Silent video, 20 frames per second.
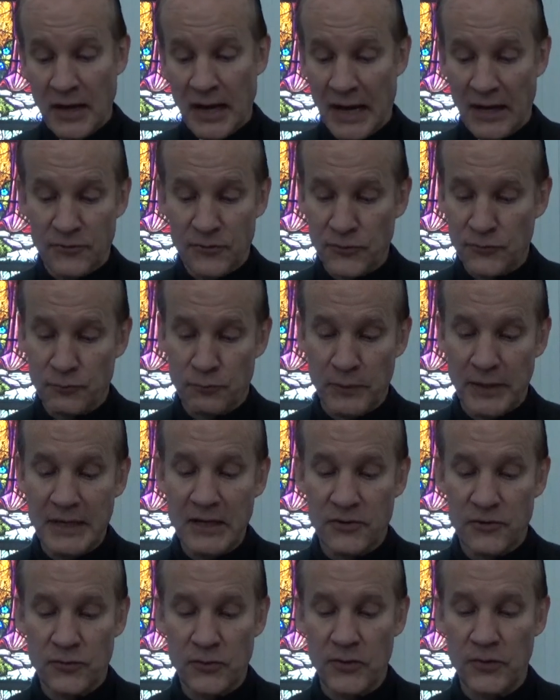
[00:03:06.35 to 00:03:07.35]
I'll just read
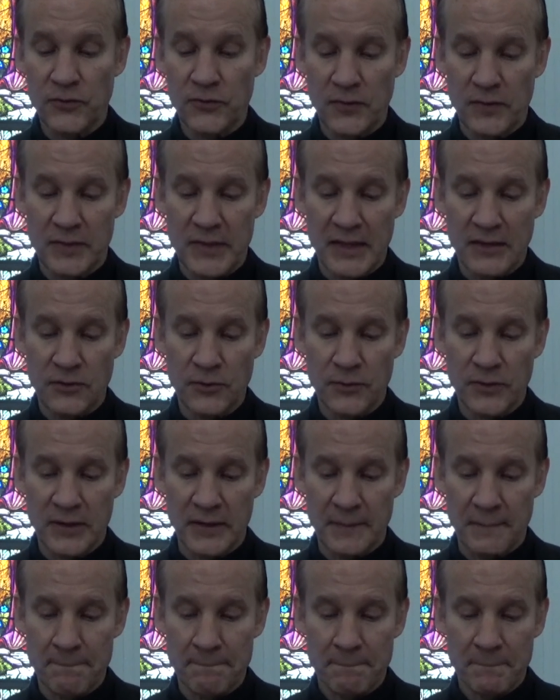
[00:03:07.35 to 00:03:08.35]
it to you so that you
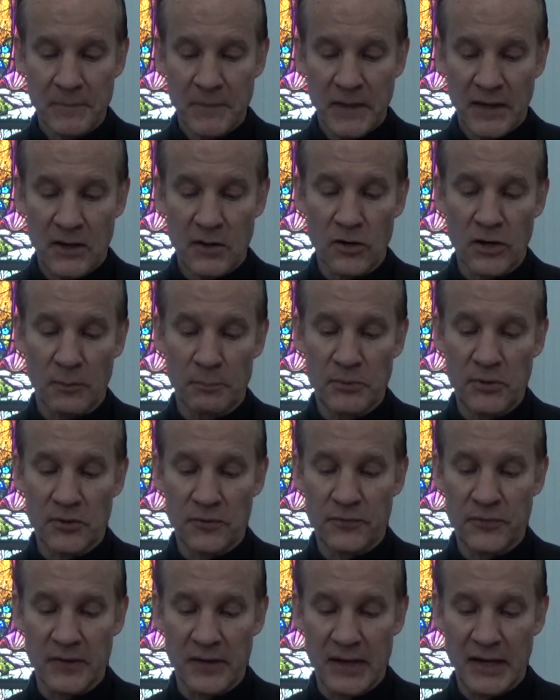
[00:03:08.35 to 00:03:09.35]
can hear how
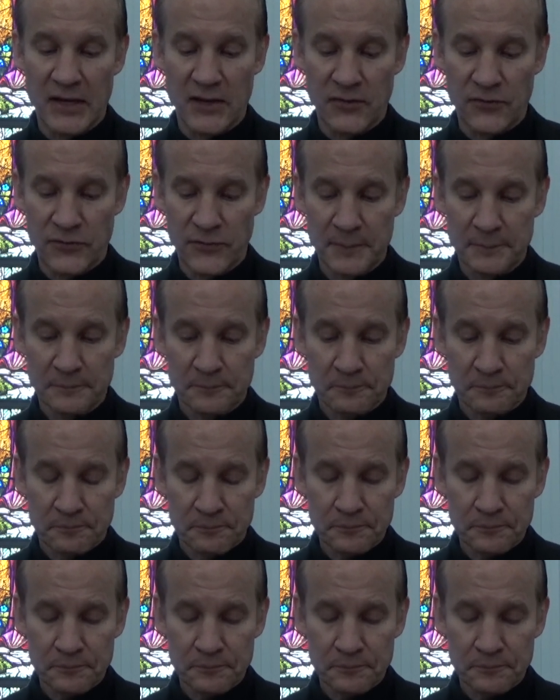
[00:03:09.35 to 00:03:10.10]
beautiful it is.